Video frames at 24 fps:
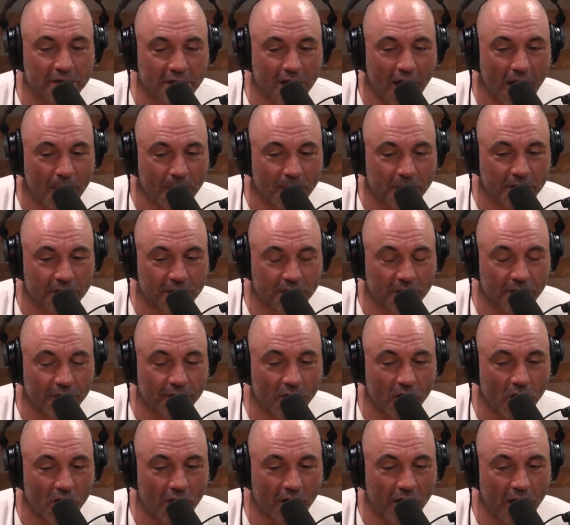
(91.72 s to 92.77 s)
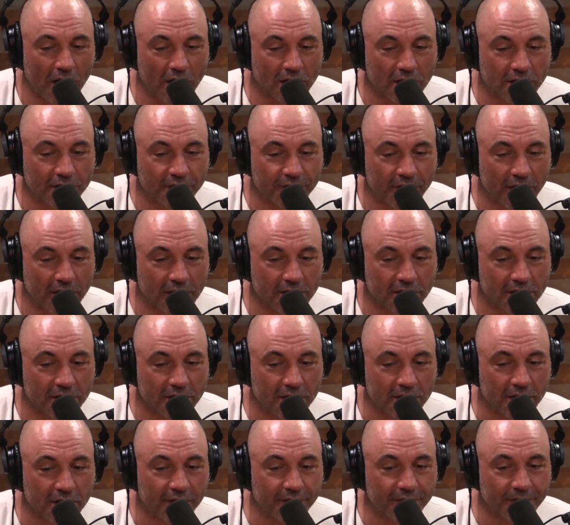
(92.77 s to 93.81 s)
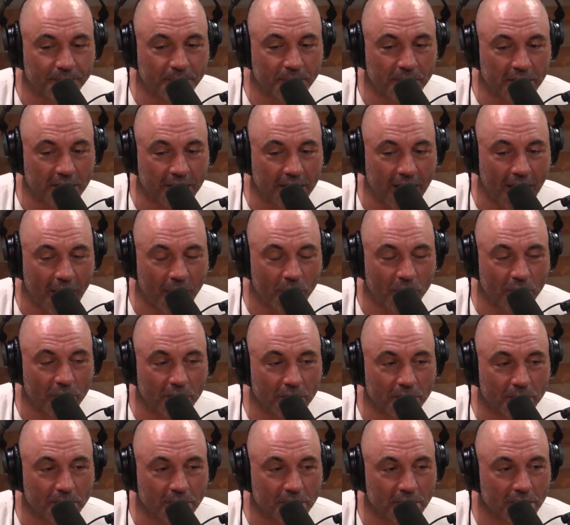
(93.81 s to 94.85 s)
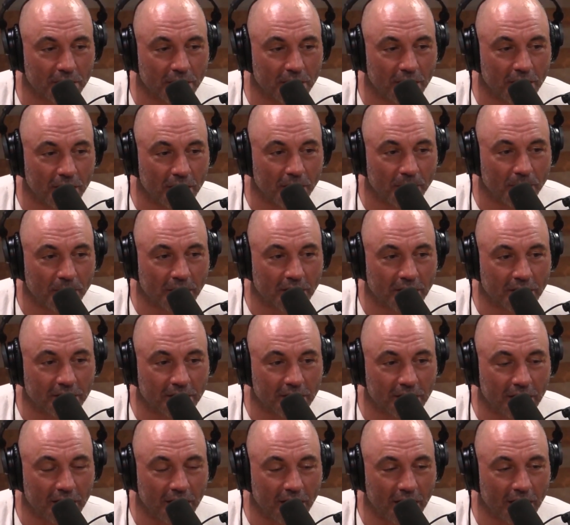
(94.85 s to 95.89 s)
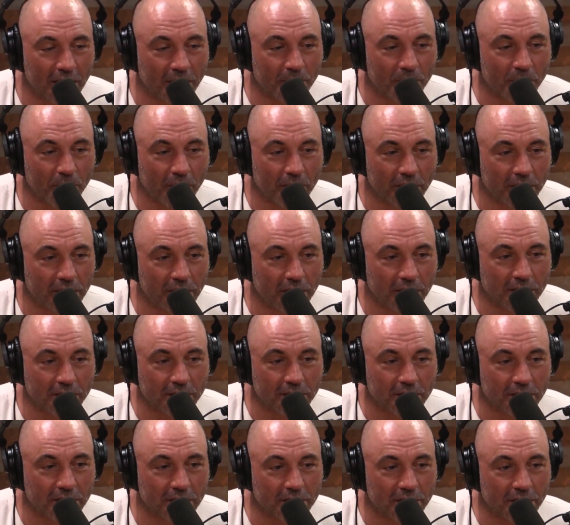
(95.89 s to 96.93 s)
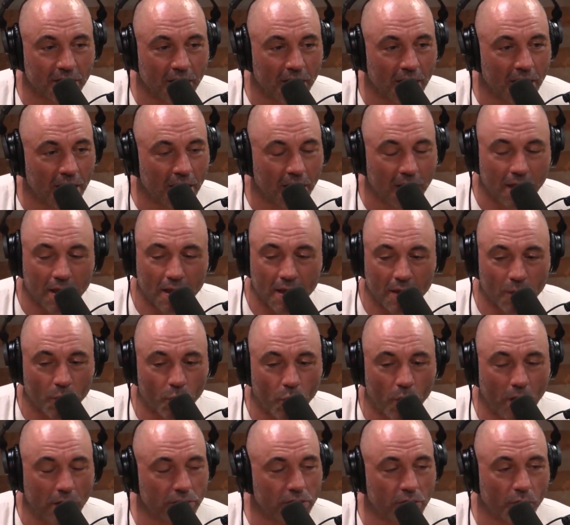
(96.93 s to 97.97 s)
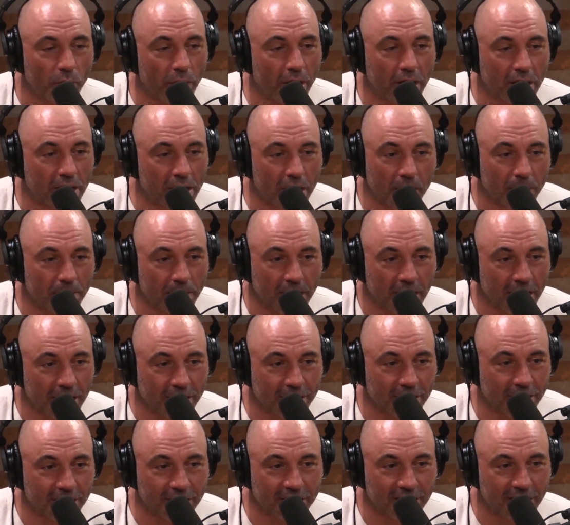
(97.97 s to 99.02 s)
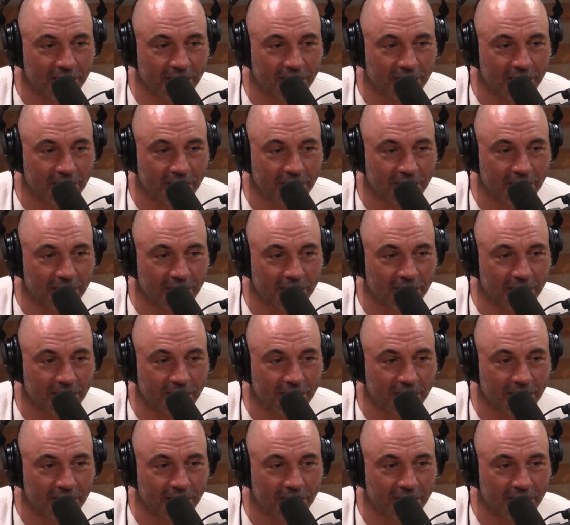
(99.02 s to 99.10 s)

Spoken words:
stoppage of all Ali's fights is Cleveland Big Cat Williams, because he hit him with these just welterweight combinations.